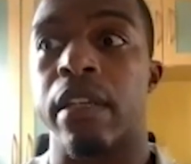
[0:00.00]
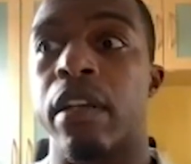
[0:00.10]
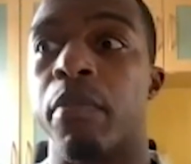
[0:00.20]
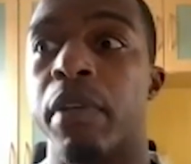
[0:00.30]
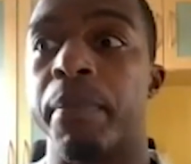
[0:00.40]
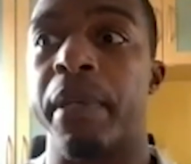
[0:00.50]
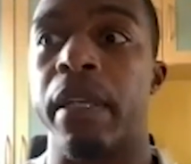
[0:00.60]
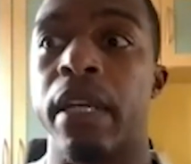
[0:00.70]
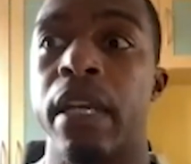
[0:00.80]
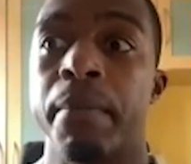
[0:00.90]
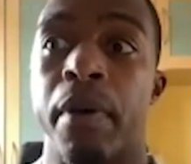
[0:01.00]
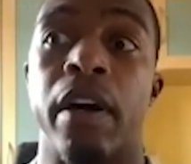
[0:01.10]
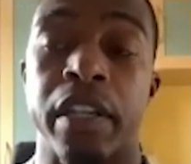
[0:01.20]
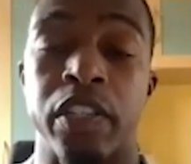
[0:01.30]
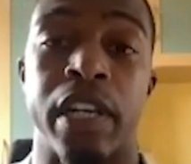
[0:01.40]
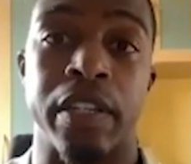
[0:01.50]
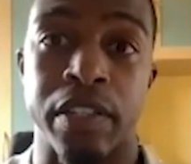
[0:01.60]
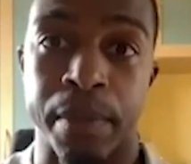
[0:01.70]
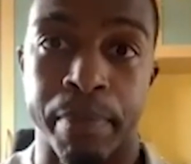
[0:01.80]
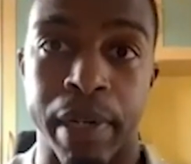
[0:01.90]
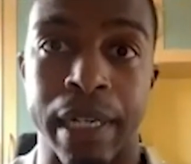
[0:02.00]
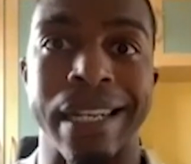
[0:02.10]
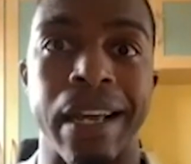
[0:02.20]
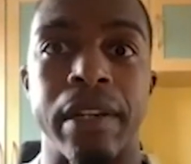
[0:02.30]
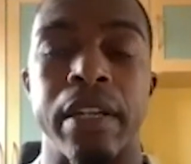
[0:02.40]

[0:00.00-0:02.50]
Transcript: And I want to be part of the change to bring down